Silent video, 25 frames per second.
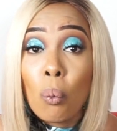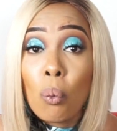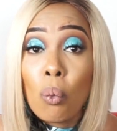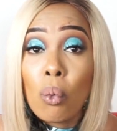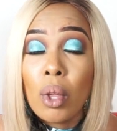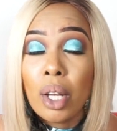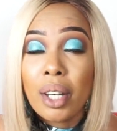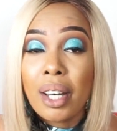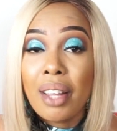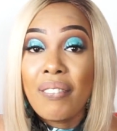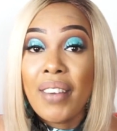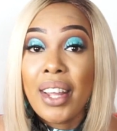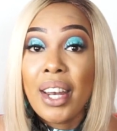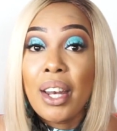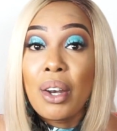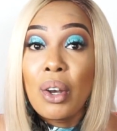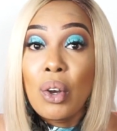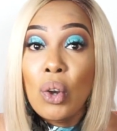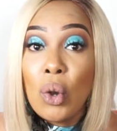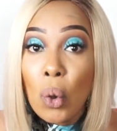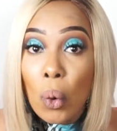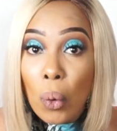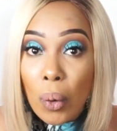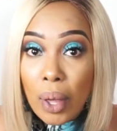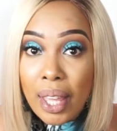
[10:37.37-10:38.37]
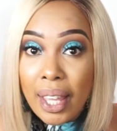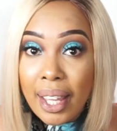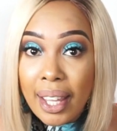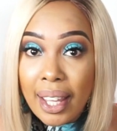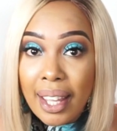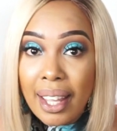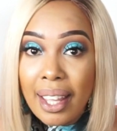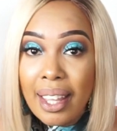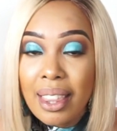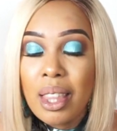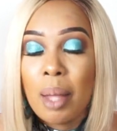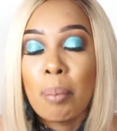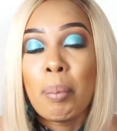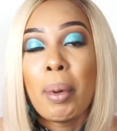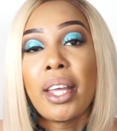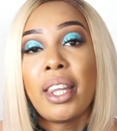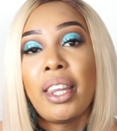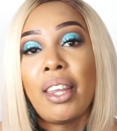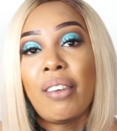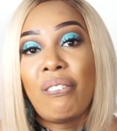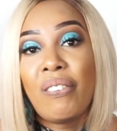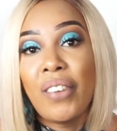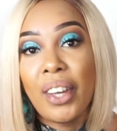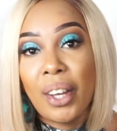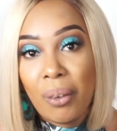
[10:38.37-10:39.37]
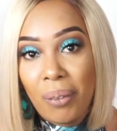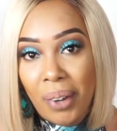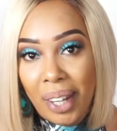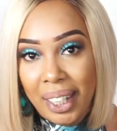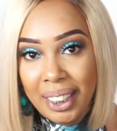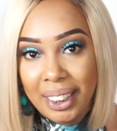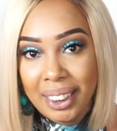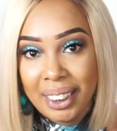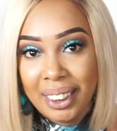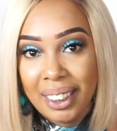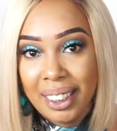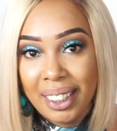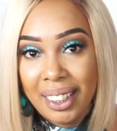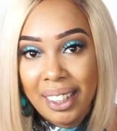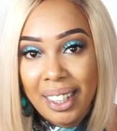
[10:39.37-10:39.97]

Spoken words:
without even knowing they're buying the fake ones.